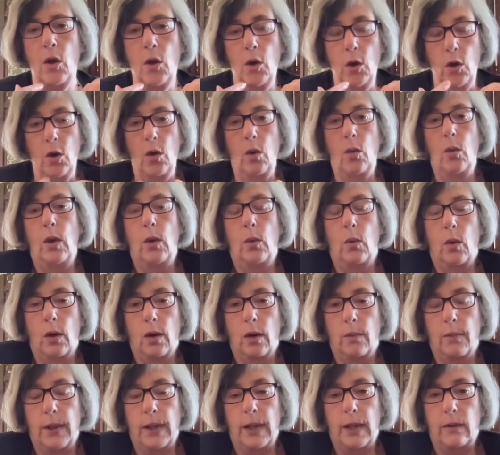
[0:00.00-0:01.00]
who we
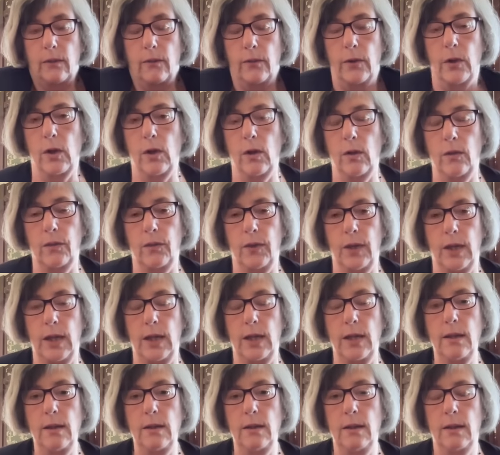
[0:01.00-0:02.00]
want to be involved
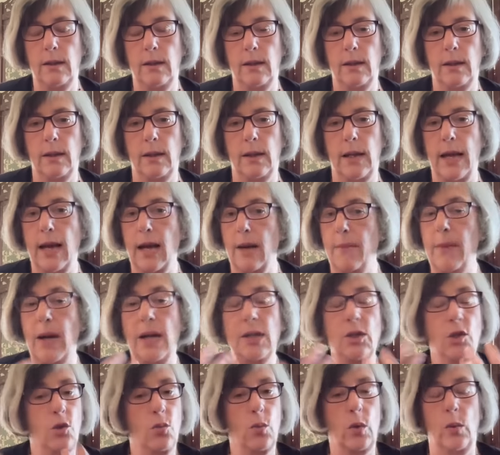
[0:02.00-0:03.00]
in, how
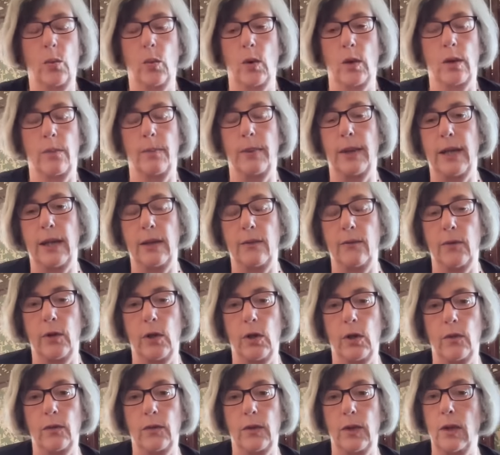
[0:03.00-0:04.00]
much we want to be
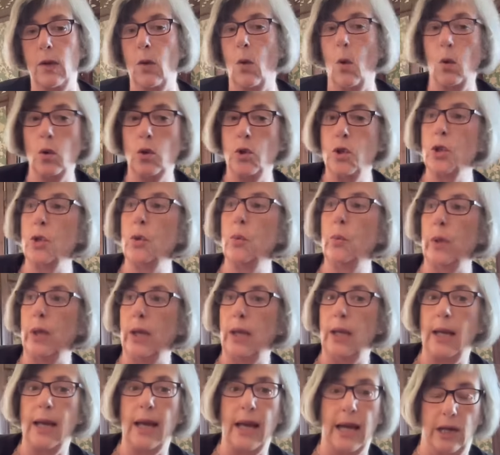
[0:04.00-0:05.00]
involved in, or do
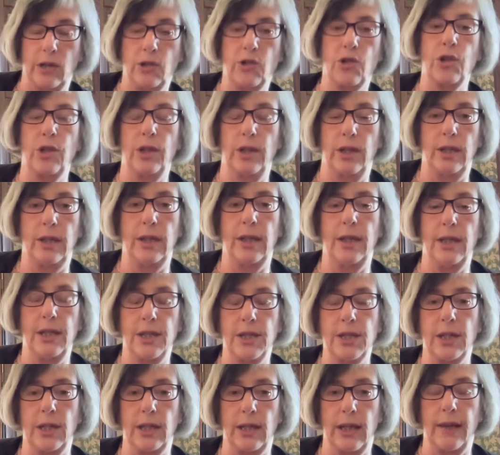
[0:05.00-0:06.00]
we actually
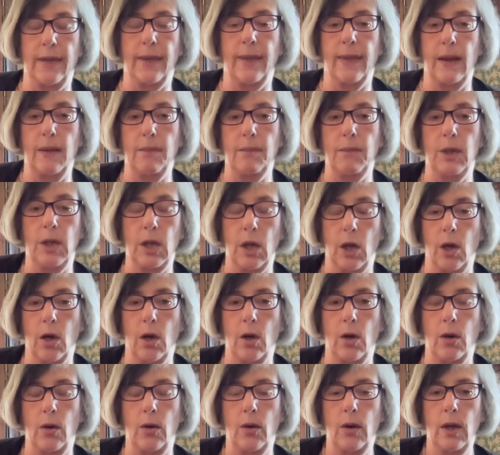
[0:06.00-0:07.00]
need to let them
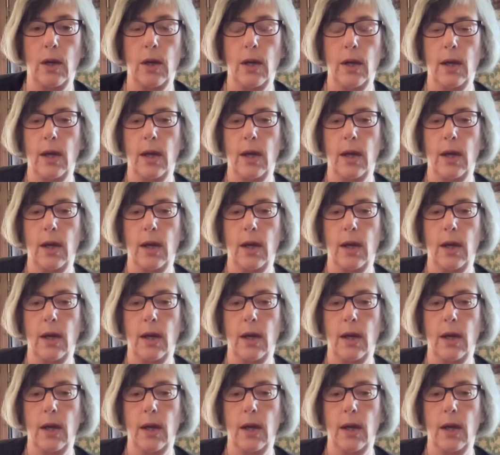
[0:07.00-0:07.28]
go?